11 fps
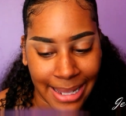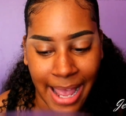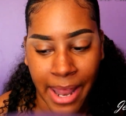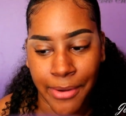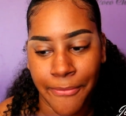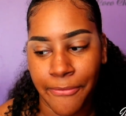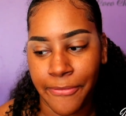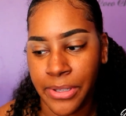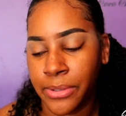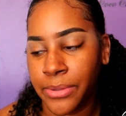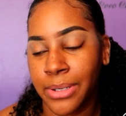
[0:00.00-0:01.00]
Like, I don't
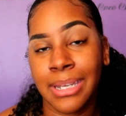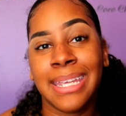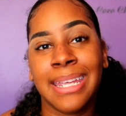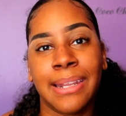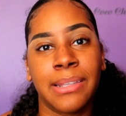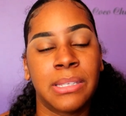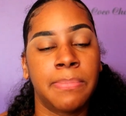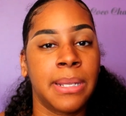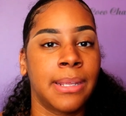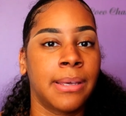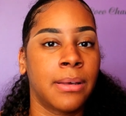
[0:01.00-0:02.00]
feel the need in
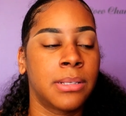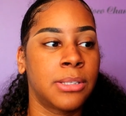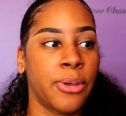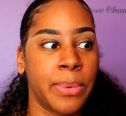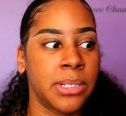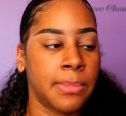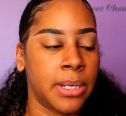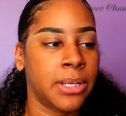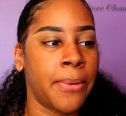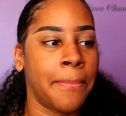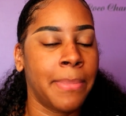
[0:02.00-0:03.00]
spending so much
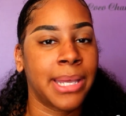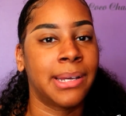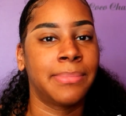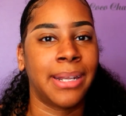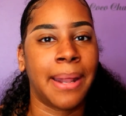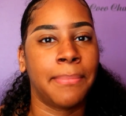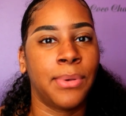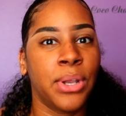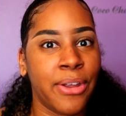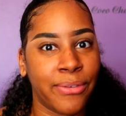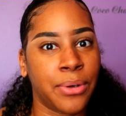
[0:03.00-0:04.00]
money on makeup that
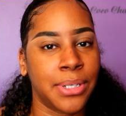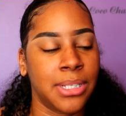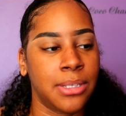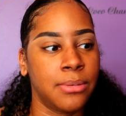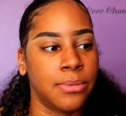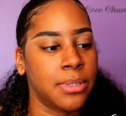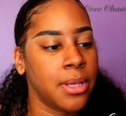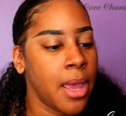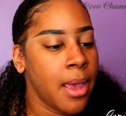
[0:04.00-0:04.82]
I'm never going to use.